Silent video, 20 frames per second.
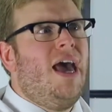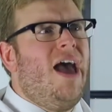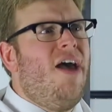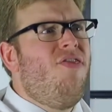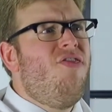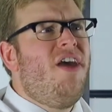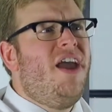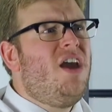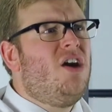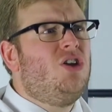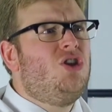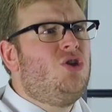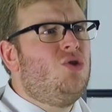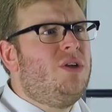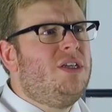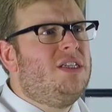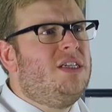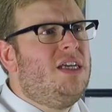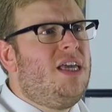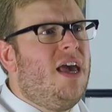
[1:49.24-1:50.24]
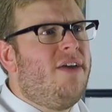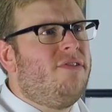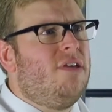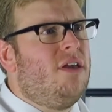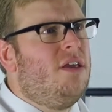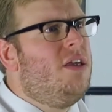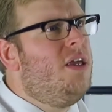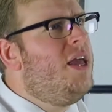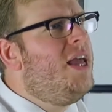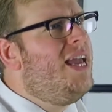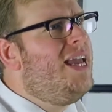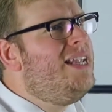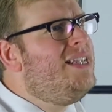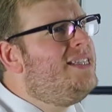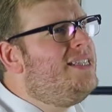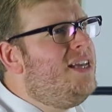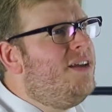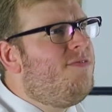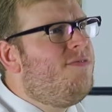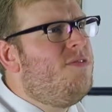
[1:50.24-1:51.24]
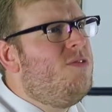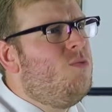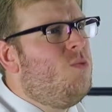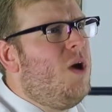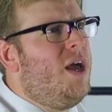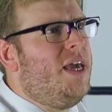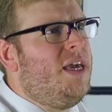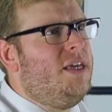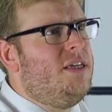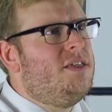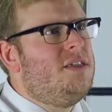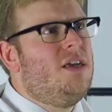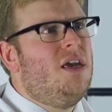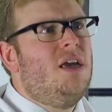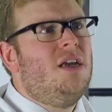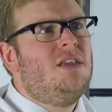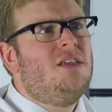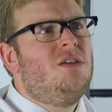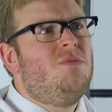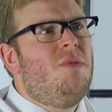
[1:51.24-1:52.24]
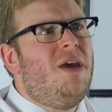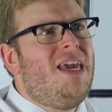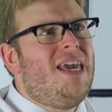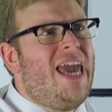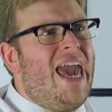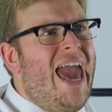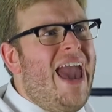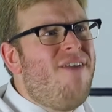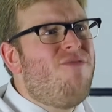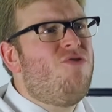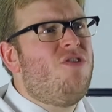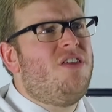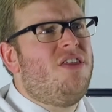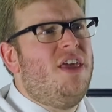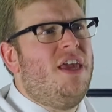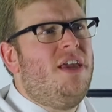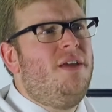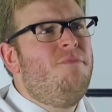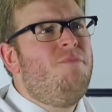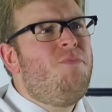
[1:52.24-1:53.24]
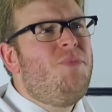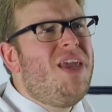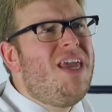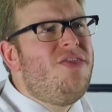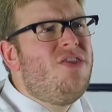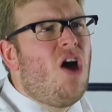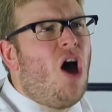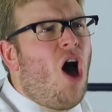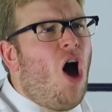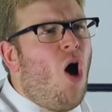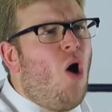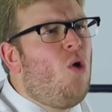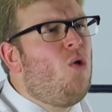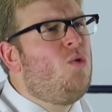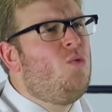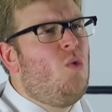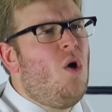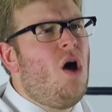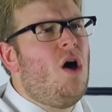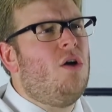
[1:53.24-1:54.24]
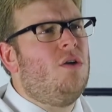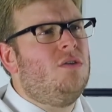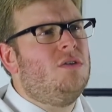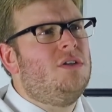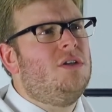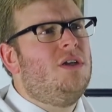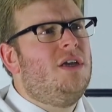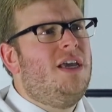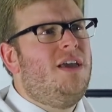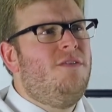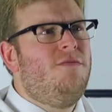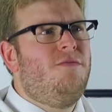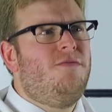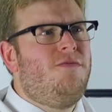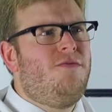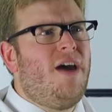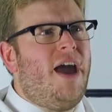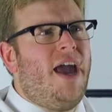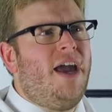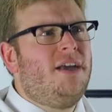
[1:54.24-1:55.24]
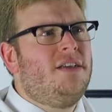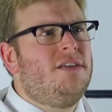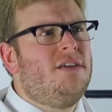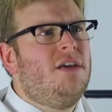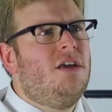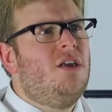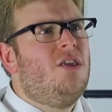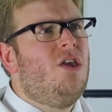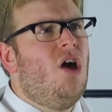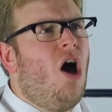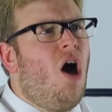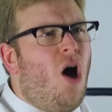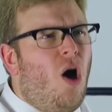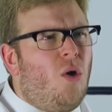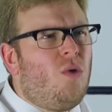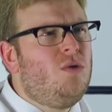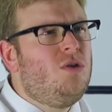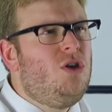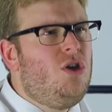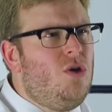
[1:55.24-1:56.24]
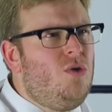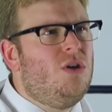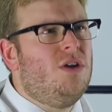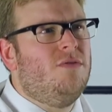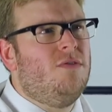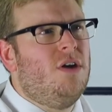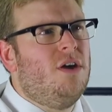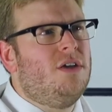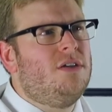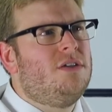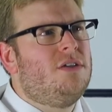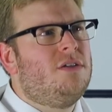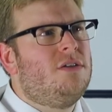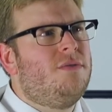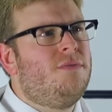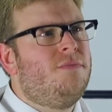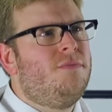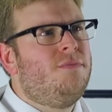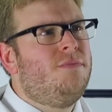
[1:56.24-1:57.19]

And they are joined together in different ways to make everything in the whole world, in fact, the whole universe.